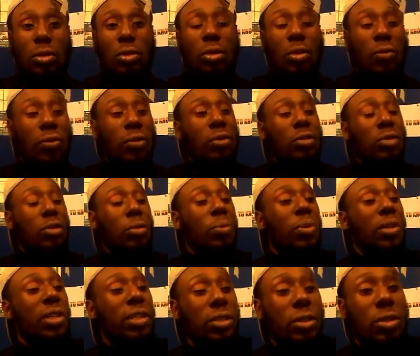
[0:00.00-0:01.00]
governs the
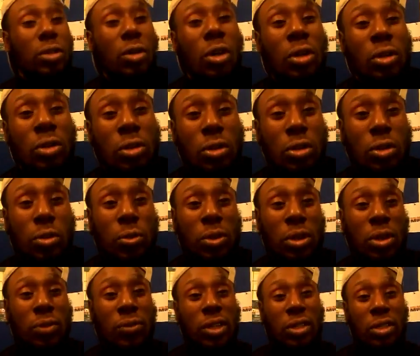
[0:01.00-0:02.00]
police's conduct when
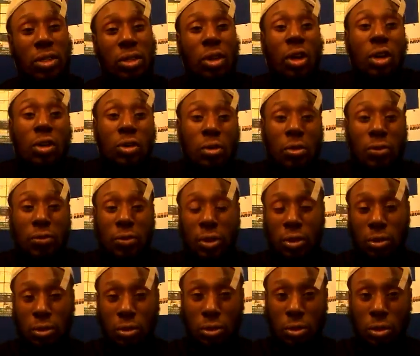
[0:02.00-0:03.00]
they've actually got your
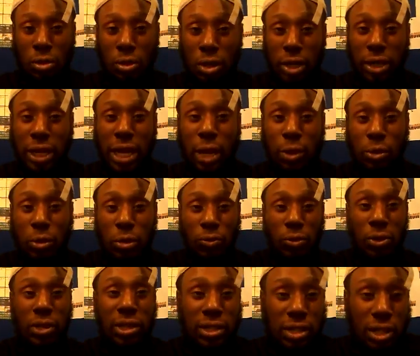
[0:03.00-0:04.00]
vehicle, and how to
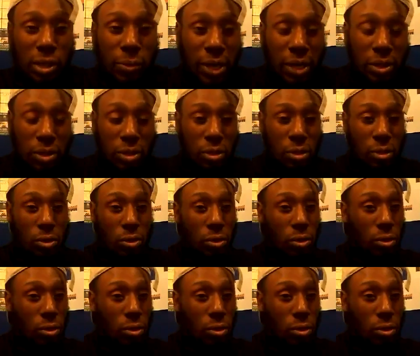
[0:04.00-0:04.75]
release it back to you.